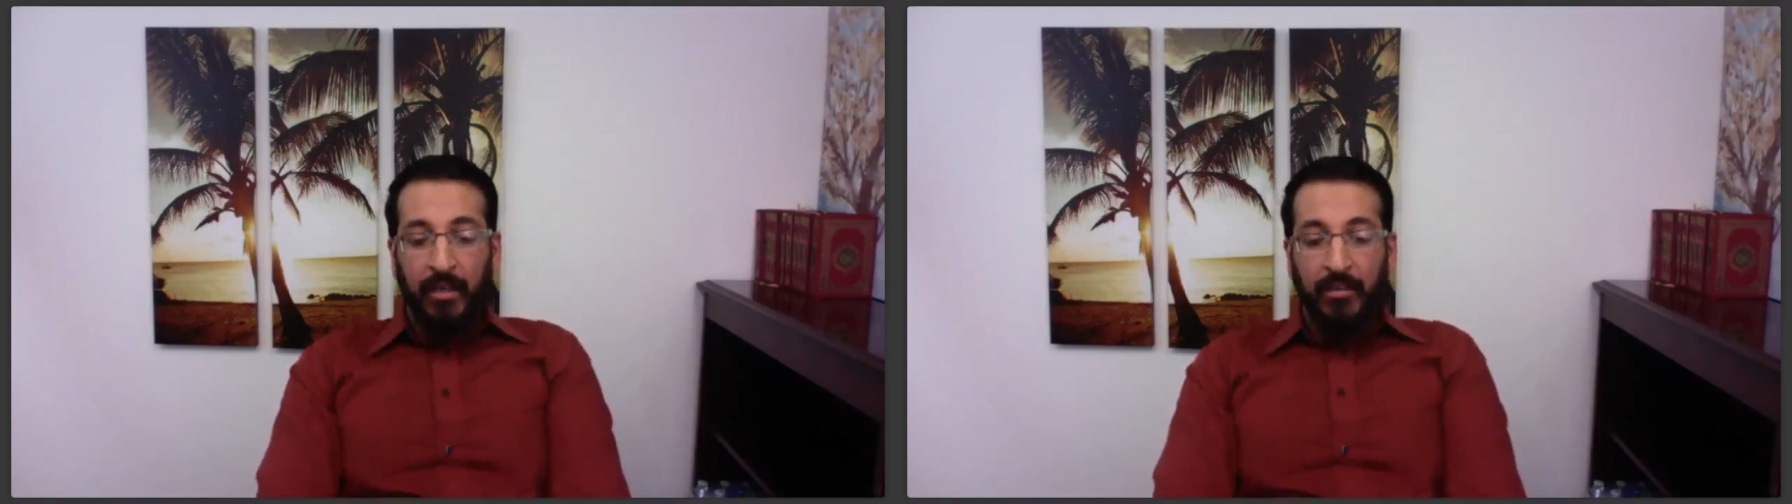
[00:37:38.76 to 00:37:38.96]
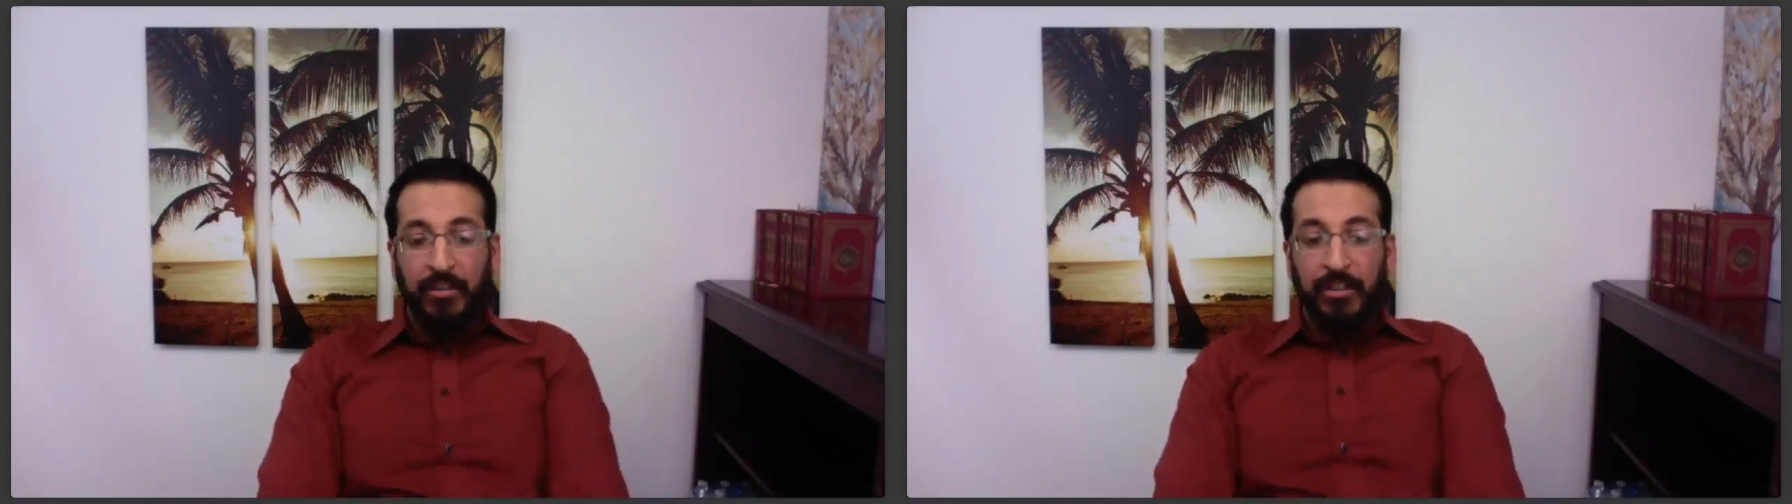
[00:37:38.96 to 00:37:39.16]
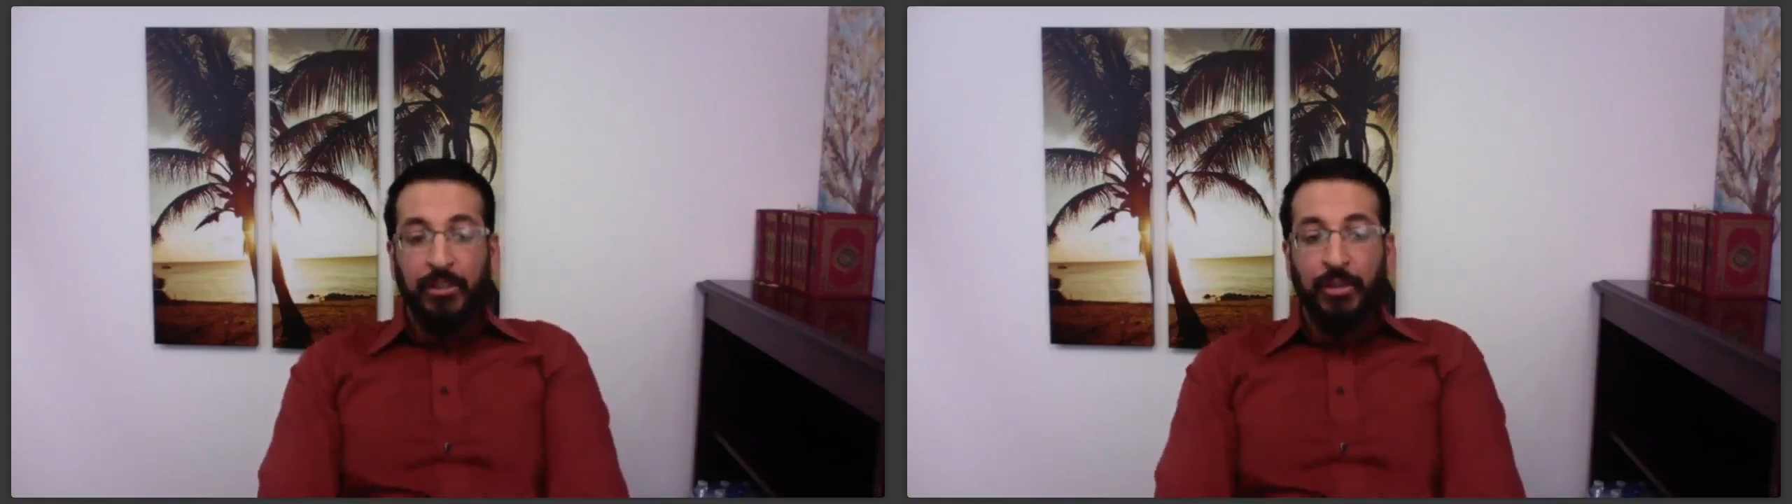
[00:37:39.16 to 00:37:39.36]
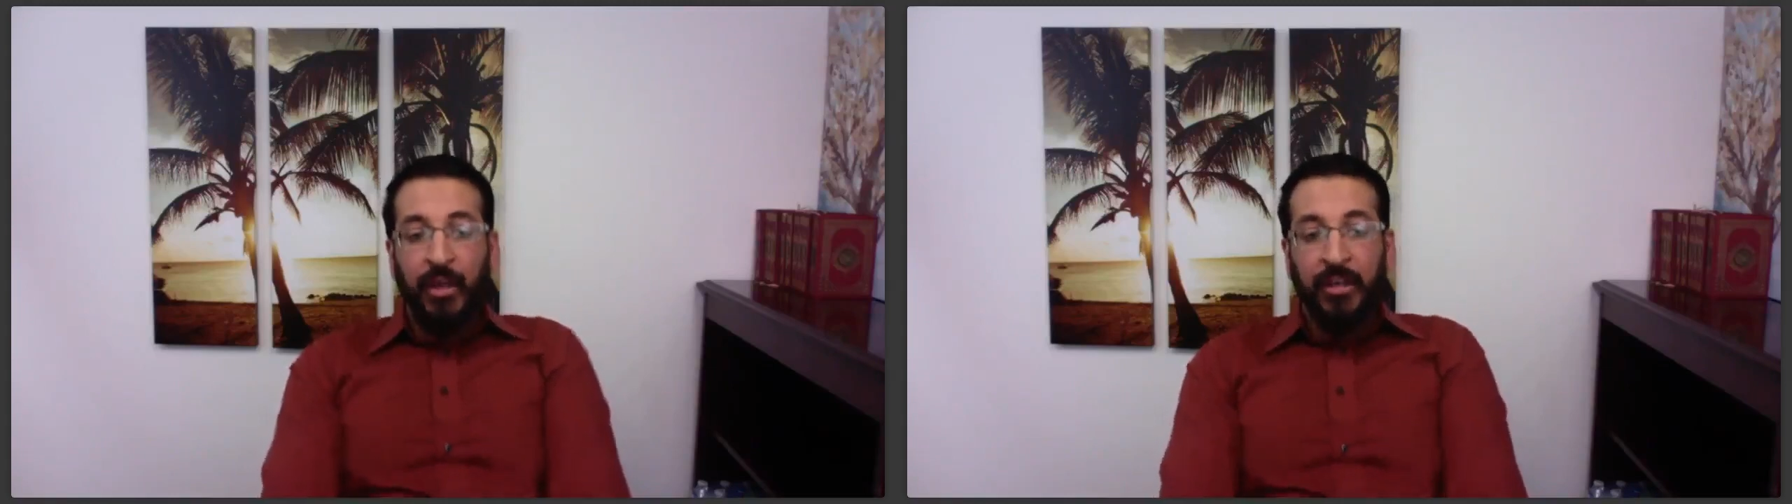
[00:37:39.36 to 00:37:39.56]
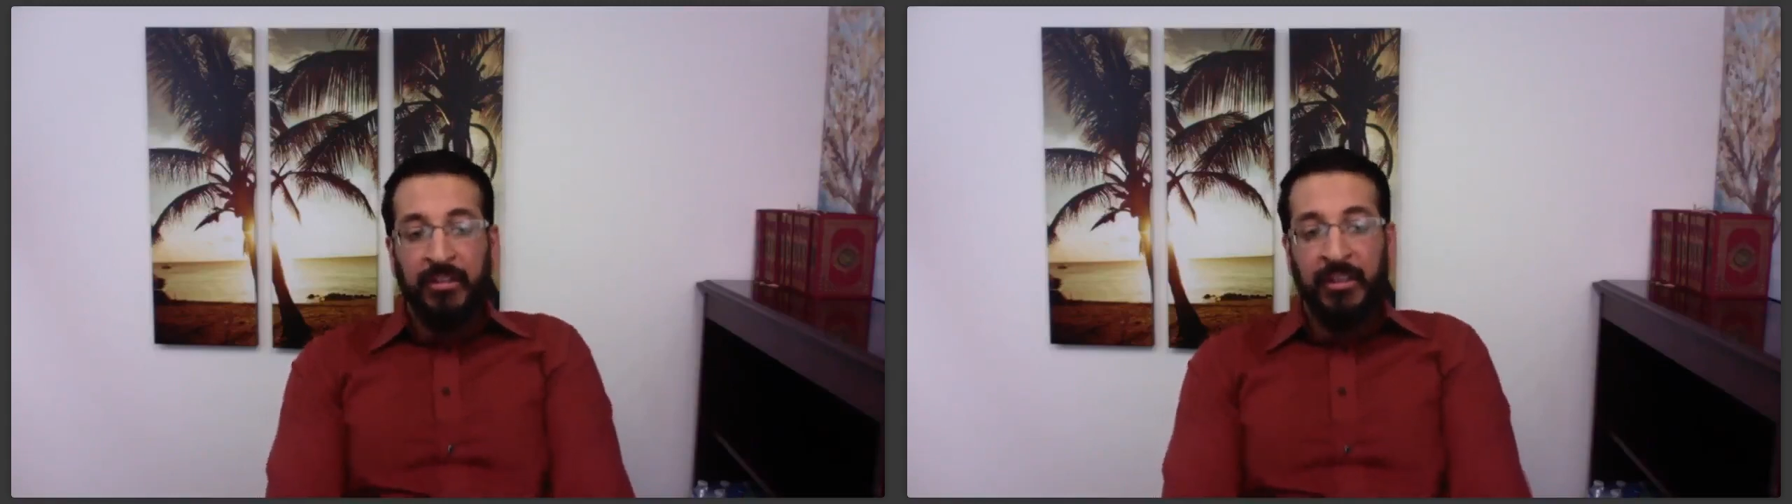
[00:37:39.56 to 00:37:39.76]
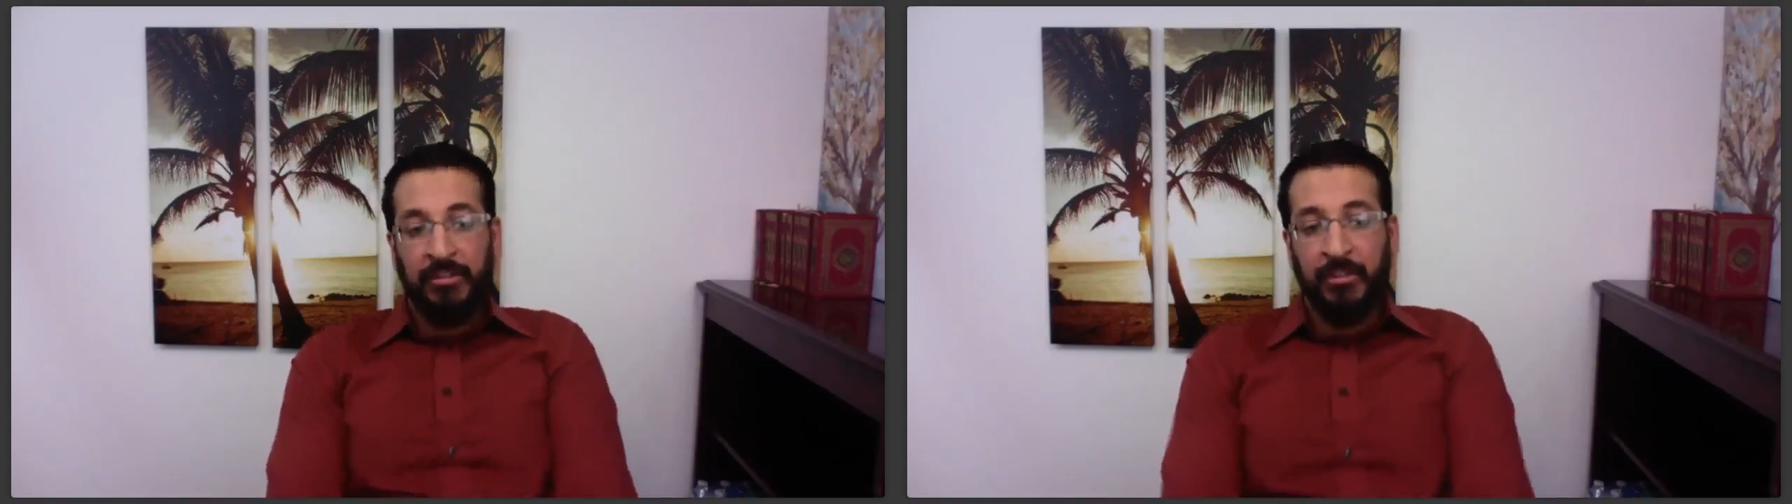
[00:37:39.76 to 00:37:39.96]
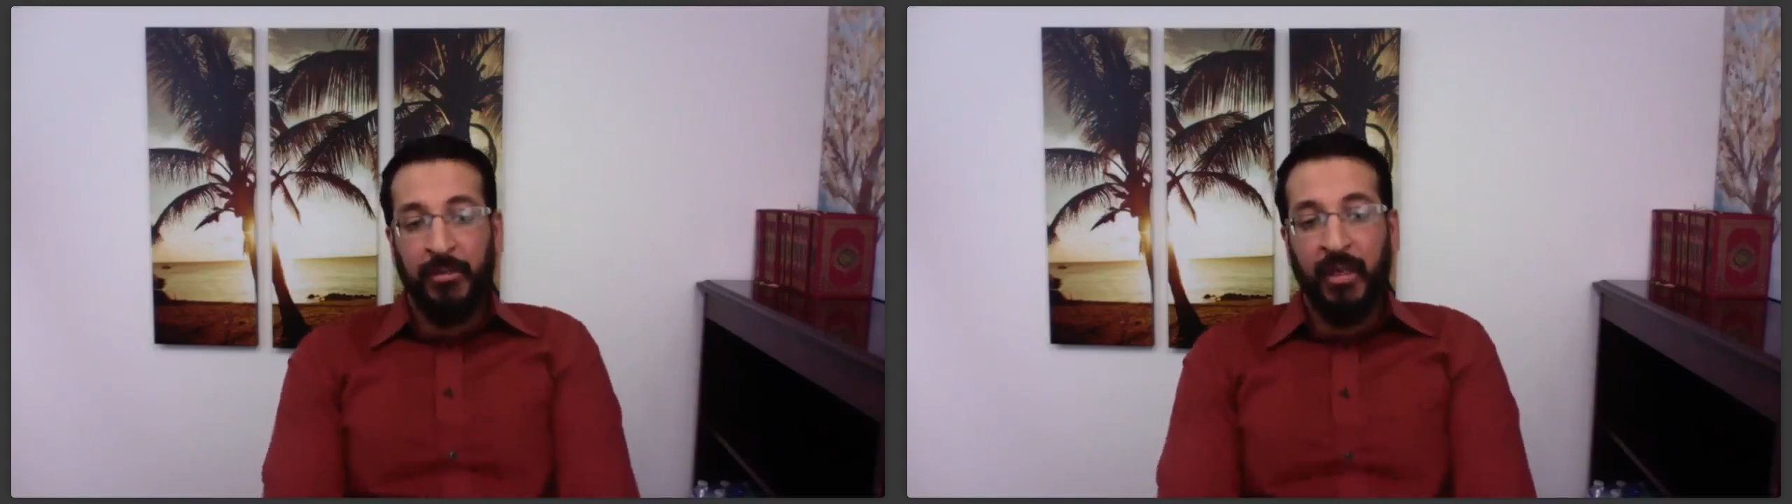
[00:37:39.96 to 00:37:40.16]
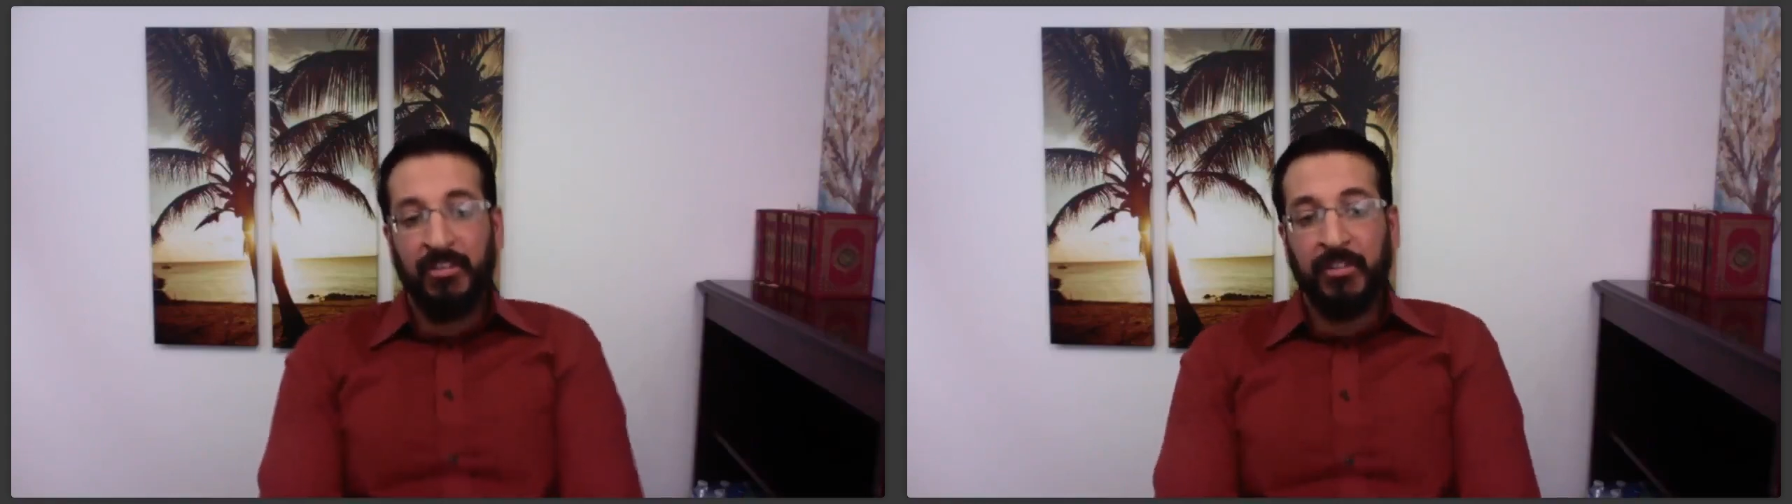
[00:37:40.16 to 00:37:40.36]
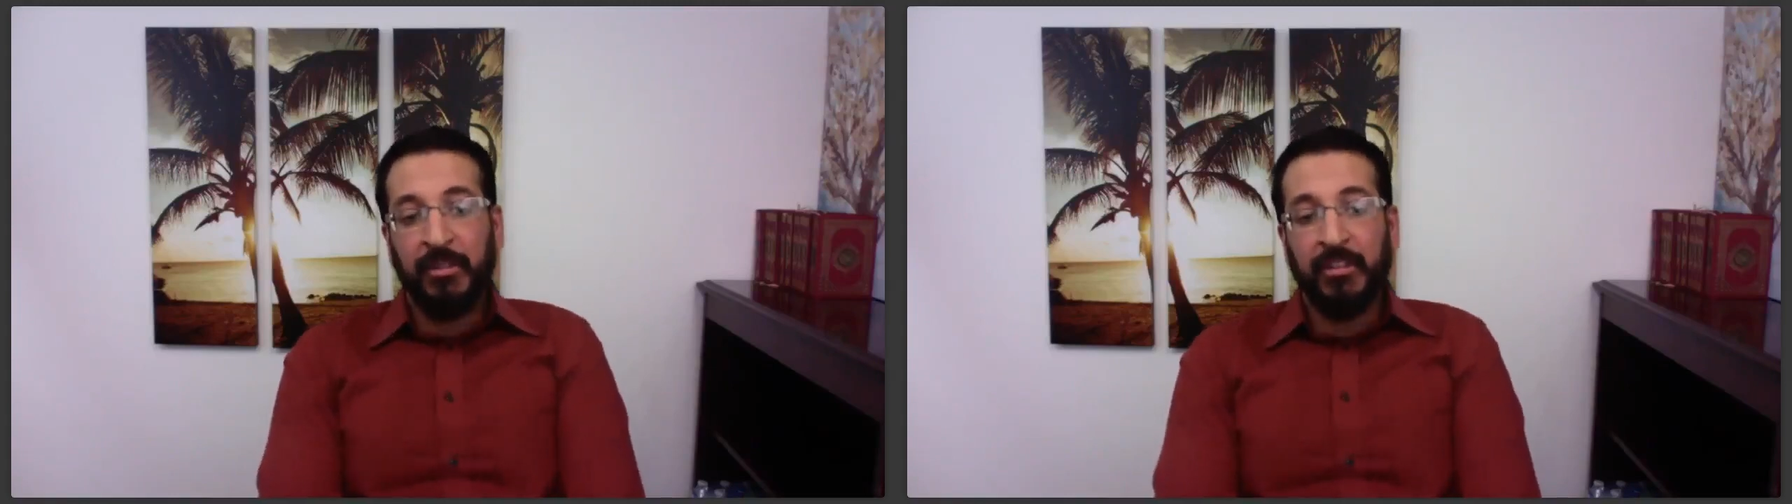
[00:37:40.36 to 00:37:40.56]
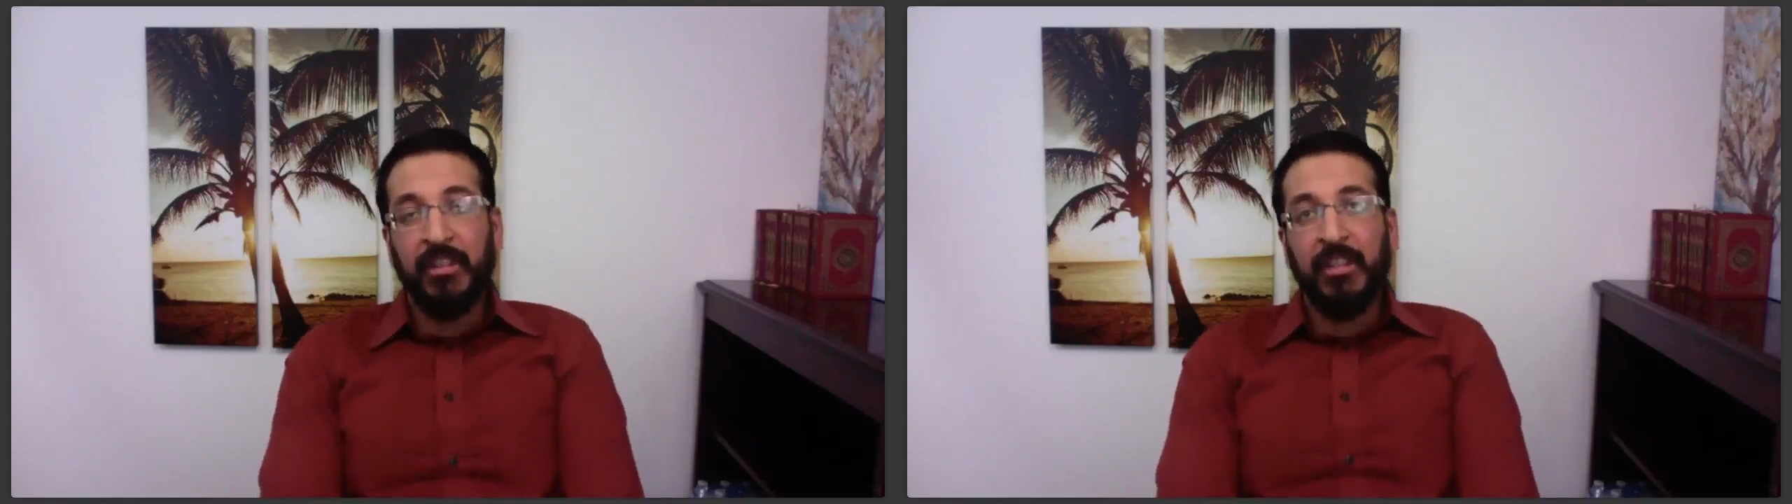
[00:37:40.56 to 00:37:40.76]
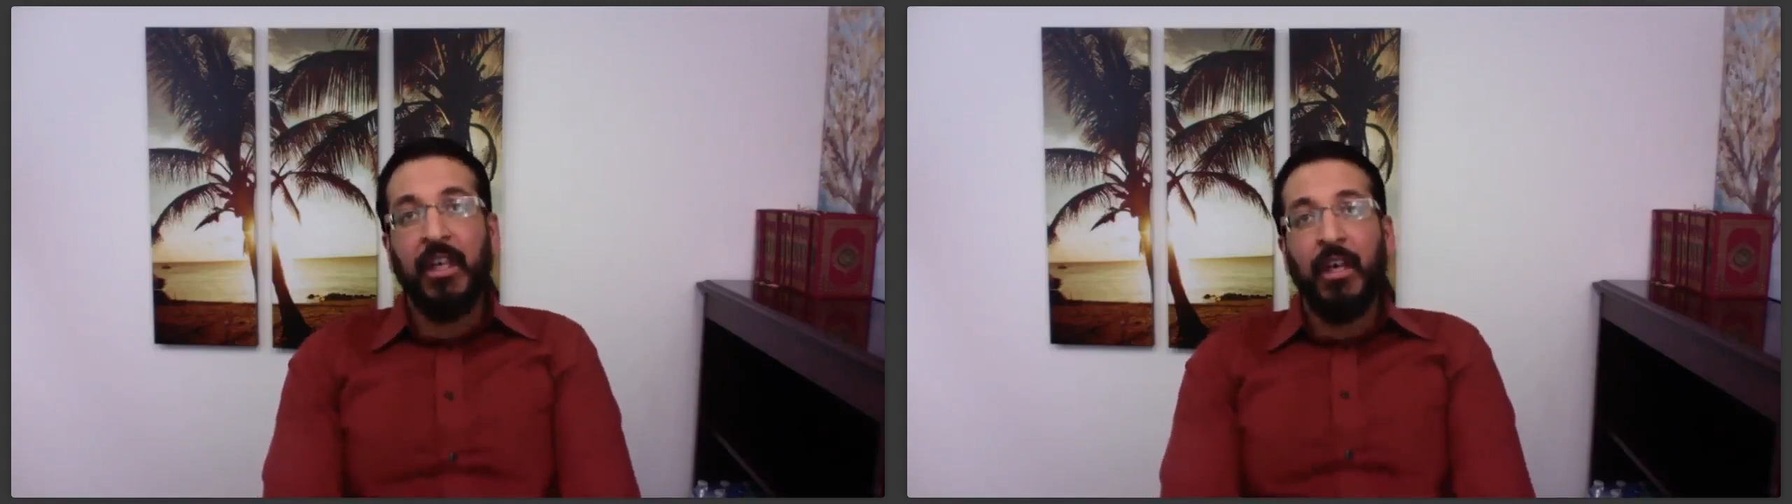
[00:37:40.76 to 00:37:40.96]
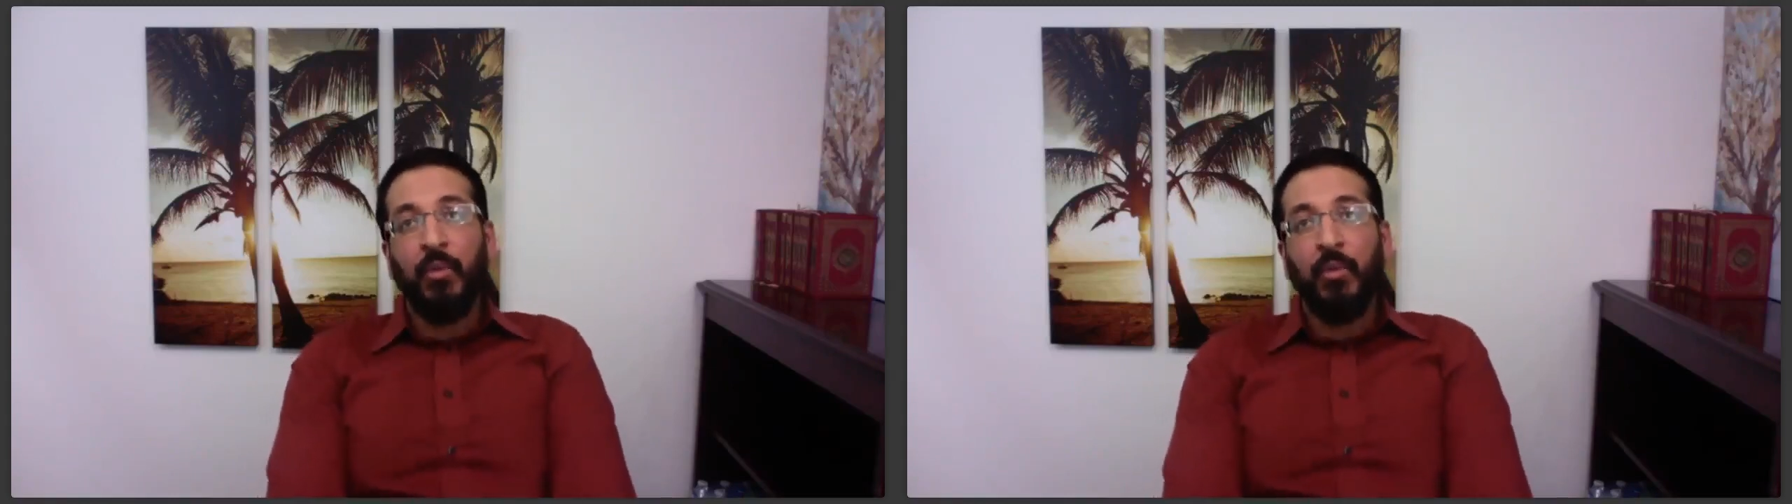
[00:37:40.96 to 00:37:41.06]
Year 200 Hijri approximately,